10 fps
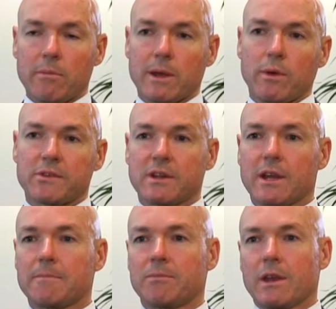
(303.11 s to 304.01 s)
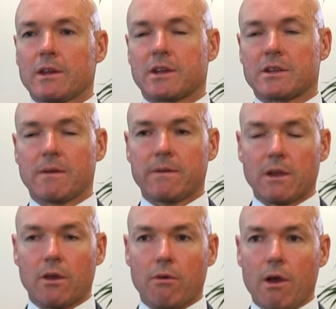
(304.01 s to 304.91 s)
I mean, we've seen
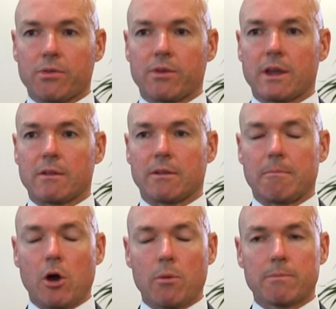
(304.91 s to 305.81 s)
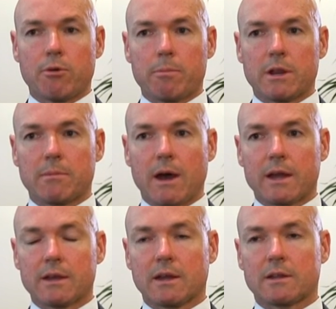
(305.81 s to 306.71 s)
significant growth in the Melbourne property
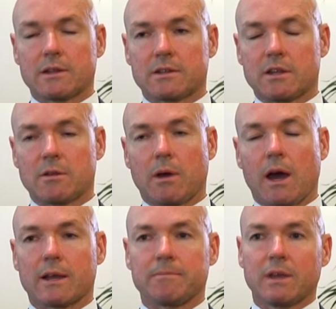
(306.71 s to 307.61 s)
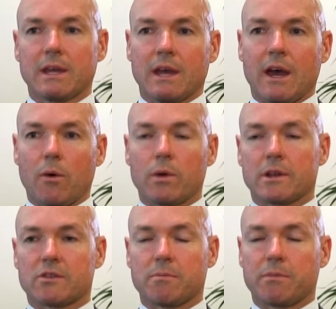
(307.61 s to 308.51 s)
market and the Sydney market. When
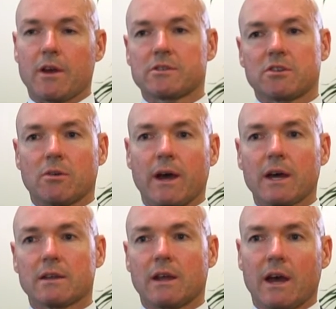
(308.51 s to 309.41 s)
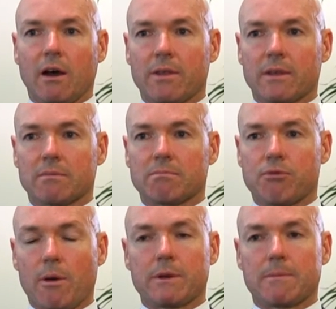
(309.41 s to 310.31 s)
you strip those two out, I think
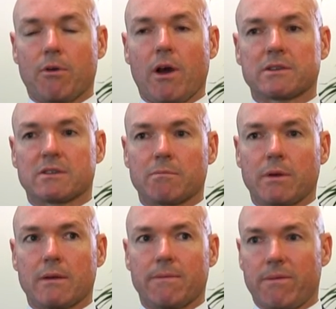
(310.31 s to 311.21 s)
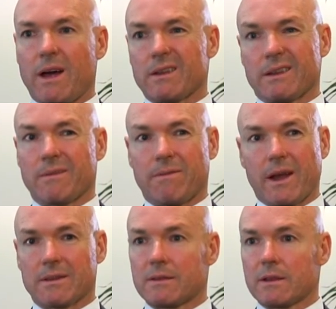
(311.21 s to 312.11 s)
property prices have been flat, in
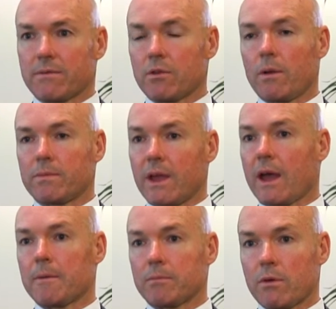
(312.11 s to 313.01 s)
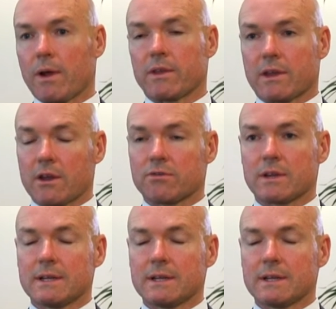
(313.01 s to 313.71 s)
fact, if not down around the country.